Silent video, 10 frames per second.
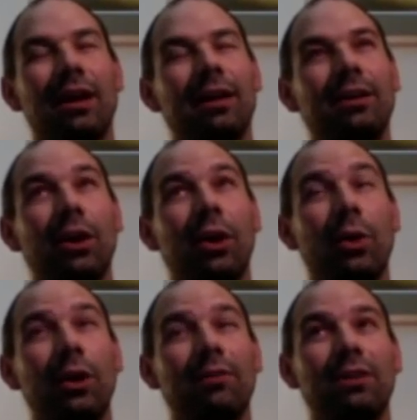
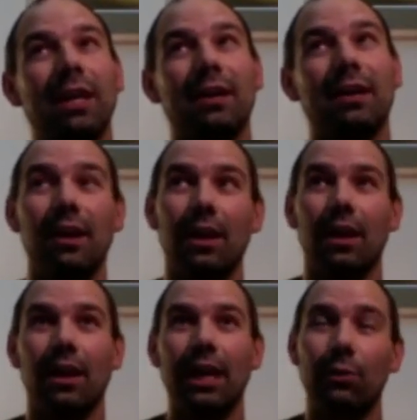know if it's like,
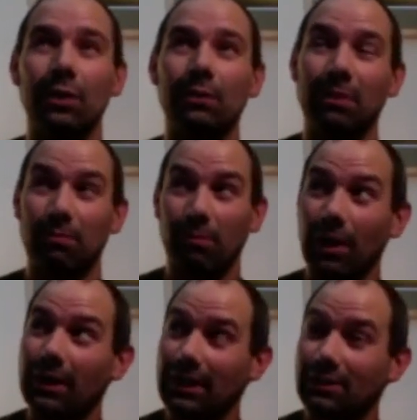it wouldn't be
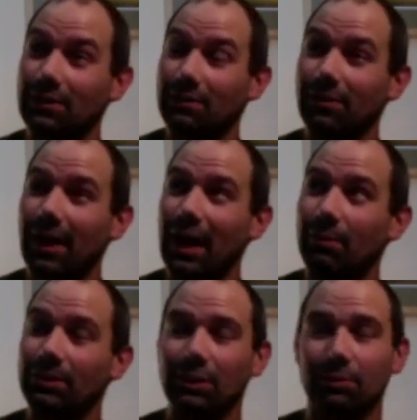married into the
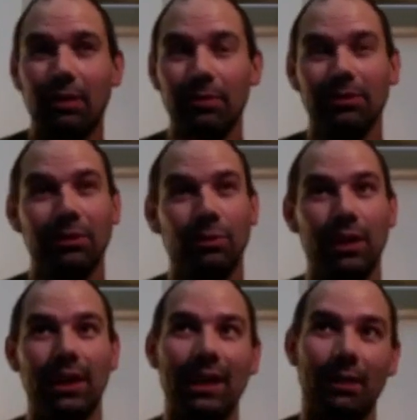file, but there's probably some
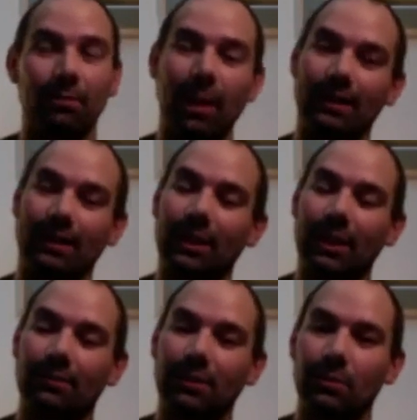way to get it back there
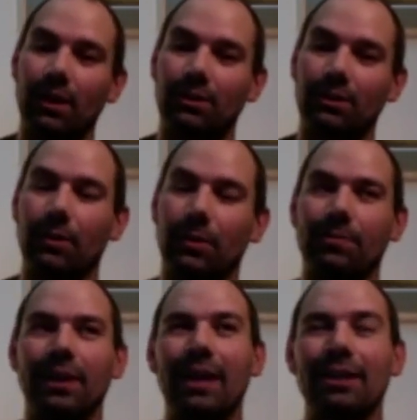later if you want. So
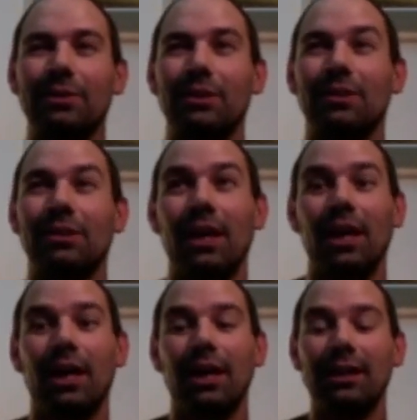the answer is,
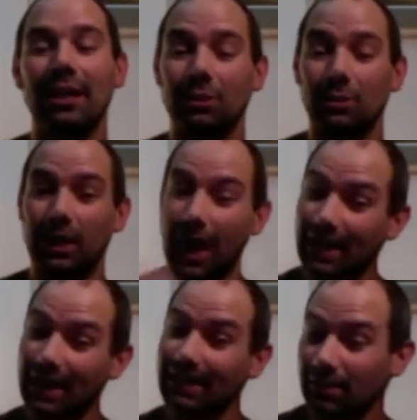yes, you
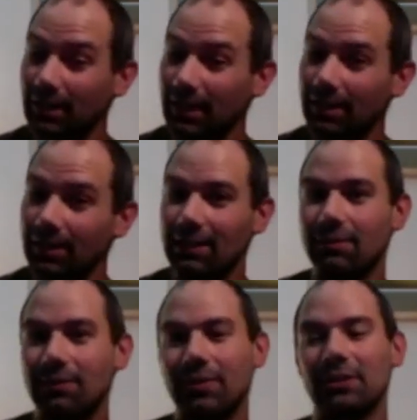can get it later,
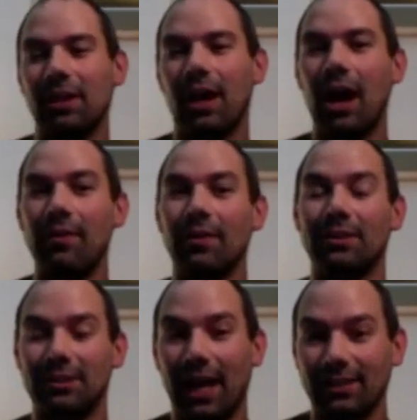even if it's not on the
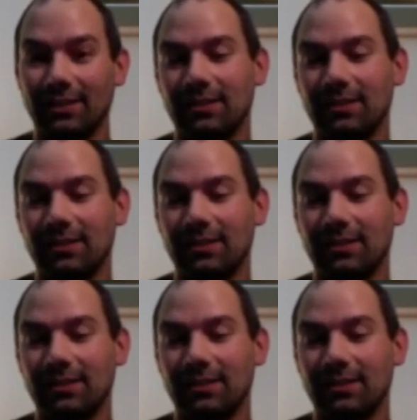site.